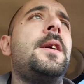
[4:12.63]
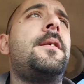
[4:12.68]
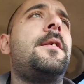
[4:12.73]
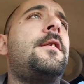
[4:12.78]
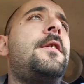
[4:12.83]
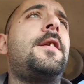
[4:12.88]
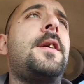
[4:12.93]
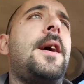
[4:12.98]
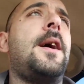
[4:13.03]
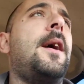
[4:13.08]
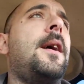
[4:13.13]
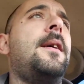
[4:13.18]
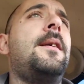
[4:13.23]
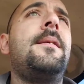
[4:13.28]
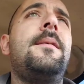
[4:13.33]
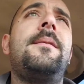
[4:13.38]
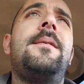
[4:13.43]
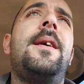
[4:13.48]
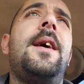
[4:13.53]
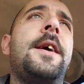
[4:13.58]
It's,
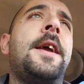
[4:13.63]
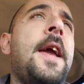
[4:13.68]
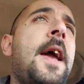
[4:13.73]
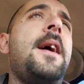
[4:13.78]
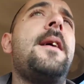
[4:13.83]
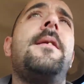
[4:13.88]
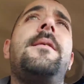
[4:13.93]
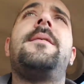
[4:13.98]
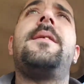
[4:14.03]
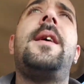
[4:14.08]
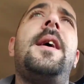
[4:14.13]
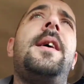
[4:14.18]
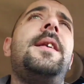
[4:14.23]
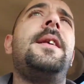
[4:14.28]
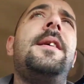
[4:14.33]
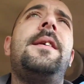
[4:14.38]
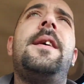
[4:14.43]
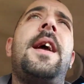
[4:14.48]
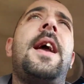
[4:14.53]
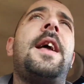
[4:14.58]
again,
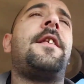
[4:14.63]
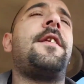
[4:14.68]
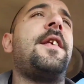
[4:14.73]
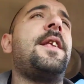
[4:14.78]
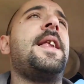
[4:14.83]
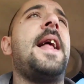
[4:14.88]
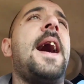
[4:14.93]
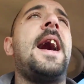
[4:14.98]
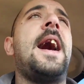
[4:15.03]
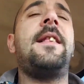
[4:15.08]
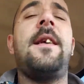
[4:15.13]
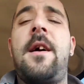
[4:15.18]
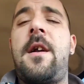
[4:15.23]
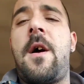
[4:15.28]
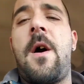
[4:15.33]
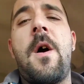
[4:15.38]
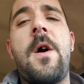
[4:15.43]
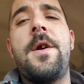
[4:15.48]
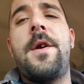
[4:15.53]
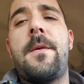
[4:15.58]
it's not that
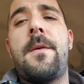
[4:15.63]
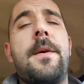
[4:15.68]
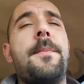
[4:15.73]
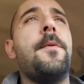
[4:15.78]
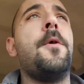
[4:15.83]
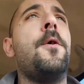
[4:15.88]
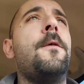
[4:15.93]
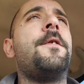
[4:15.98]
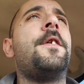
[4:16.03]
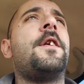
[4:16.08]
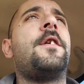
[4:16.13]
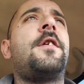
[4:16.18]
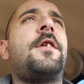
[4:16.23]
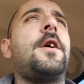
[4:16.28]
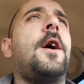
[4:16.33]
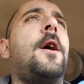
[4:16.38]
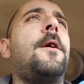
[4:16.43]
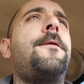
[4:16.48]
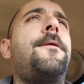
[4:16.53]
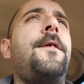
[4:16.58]
hard to remove this
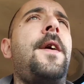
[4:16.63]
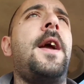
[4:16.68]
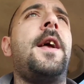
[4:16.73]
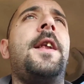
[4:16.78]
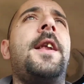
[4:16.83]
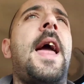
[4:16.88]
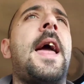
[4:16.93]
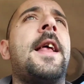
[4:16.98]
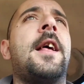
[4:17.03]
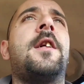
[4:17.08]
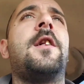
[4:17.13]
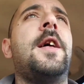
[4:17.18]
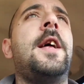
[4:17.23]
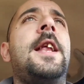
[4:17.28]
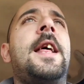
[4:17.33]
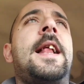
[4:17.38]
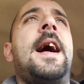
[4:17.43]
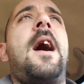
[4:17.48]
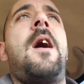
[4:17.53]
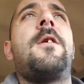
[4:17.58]
stuff and clean
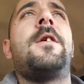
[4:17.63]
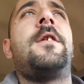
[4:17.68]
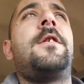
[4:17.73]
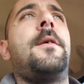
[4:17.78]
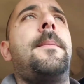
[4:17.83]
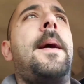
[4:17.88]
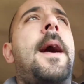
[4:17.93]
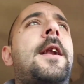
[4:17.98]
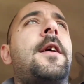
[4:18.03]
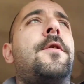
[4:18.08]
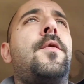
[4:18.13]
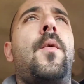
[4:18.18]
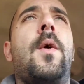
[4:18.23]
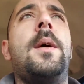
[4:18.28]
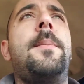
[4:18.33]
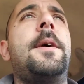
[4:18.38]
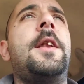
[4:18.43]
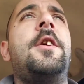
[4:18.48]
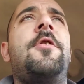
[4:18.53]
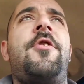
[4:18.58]
it out. It's about a
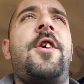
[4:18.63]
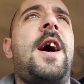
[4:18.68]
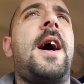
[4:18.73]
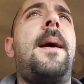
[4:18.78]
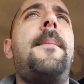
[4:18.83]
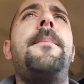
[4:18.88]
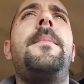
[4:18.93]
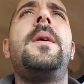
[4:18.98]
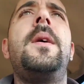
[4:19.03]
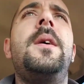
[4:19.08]
20-minute job.